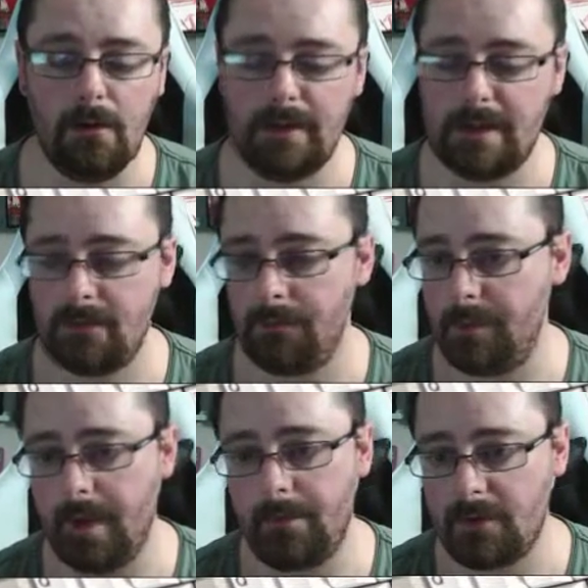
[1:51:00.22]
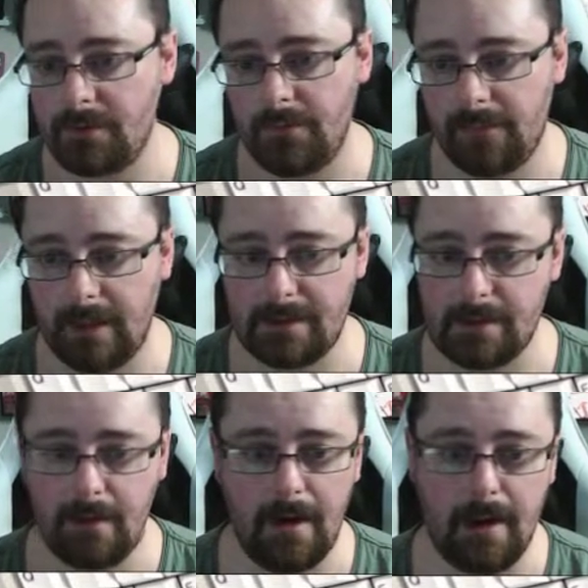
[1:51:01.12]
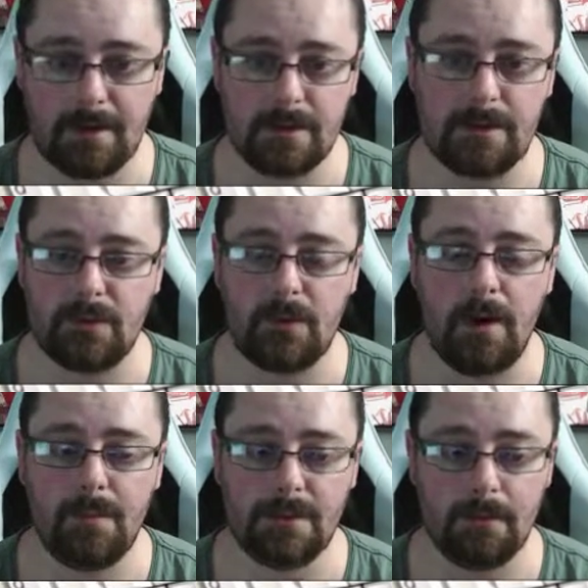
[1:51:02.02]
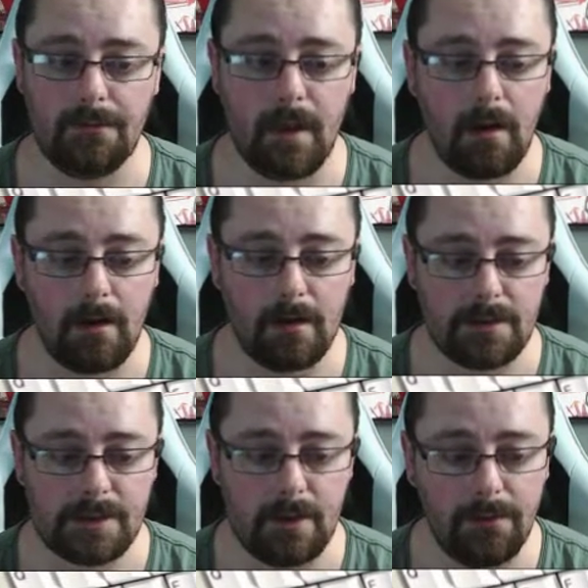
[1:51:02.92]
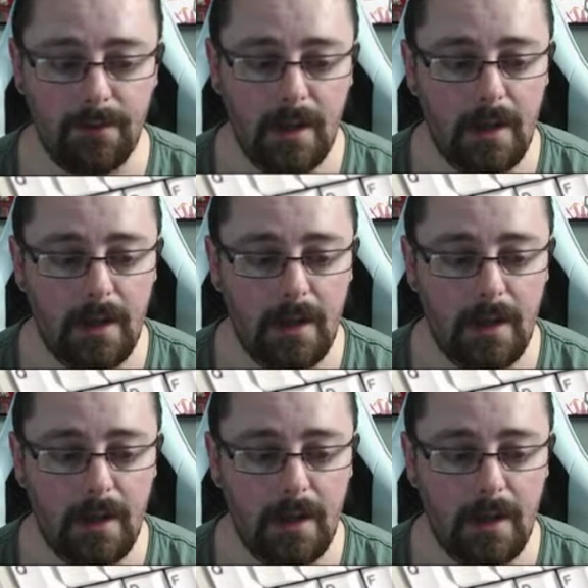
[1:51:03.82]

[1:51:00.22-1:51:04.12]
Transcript: this has all been made possible thanks to donators and subscribers and all that kind of good stuff.